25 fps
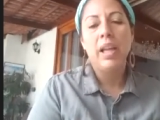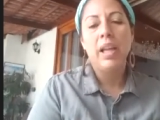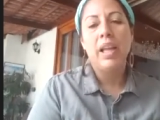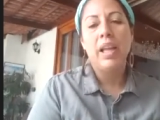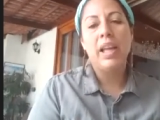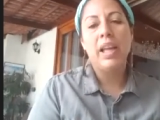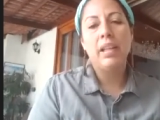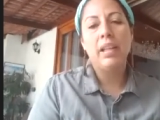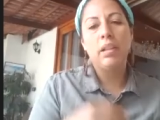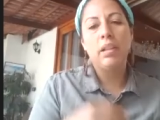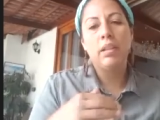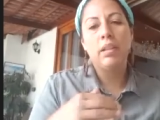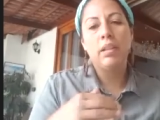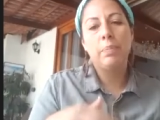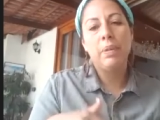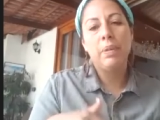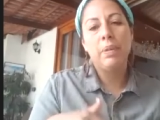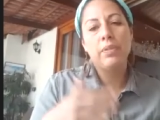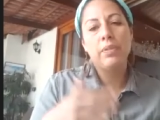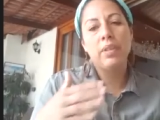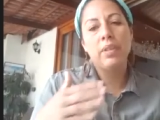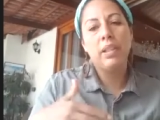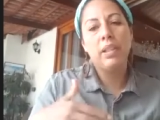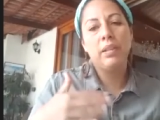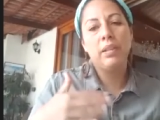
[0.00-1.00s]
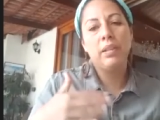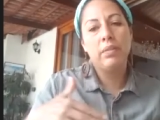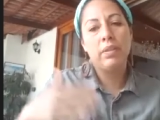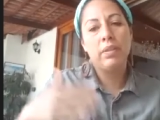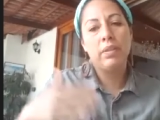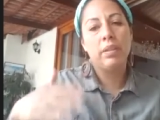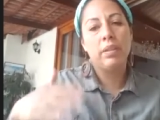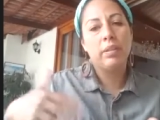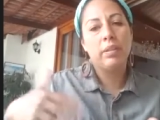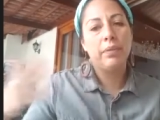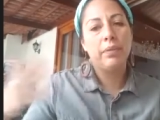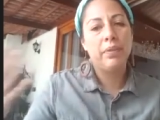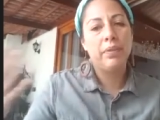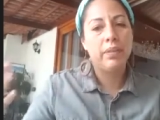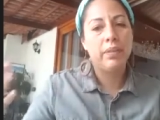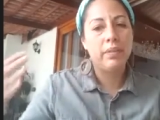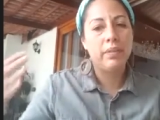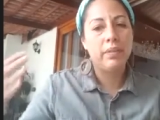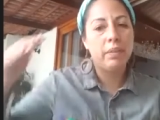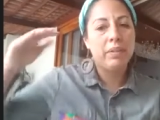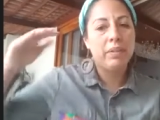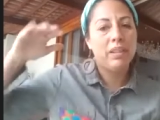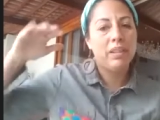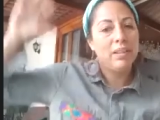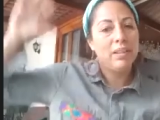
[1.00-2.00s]
and especially in certain
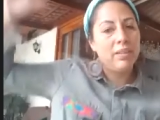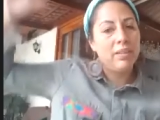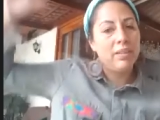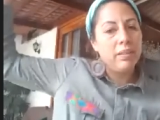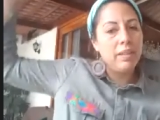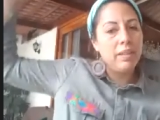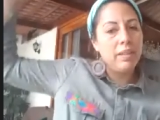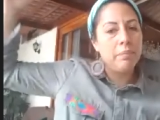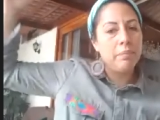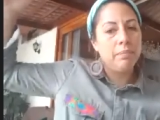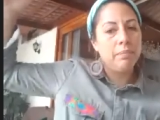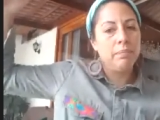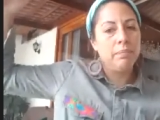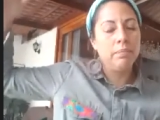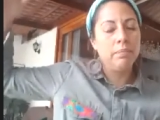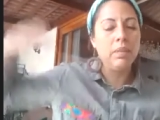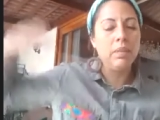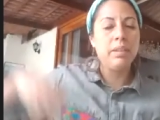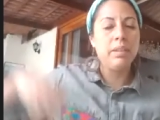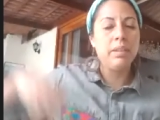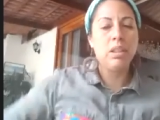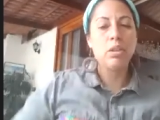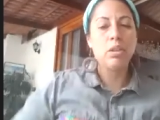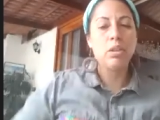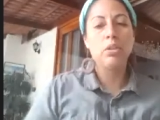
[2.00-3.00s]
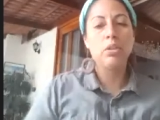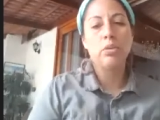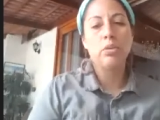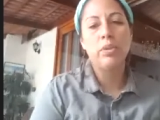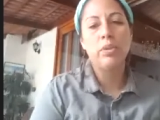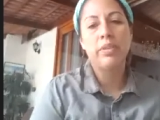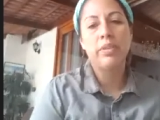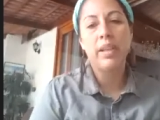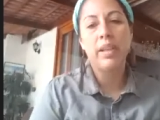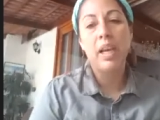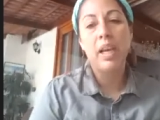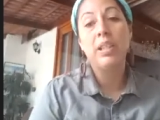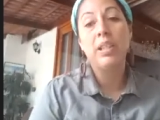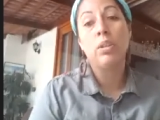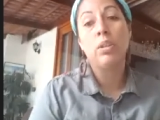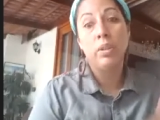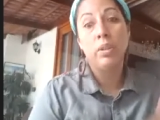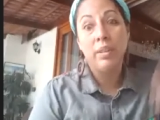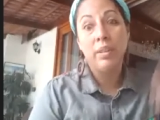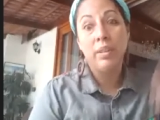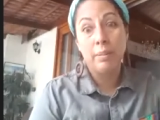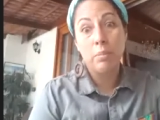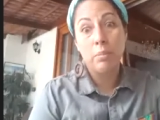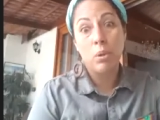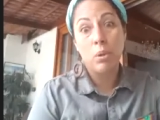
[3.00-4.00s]
festivities in the countryside or in the
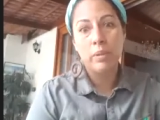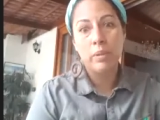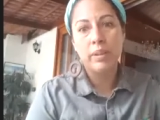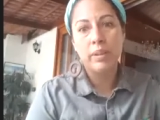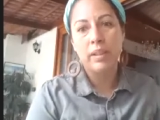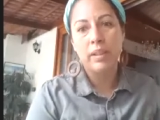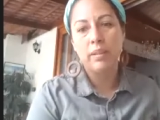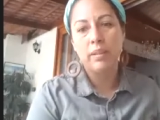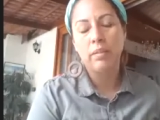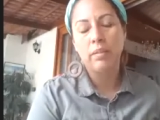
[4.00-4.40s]
mountains.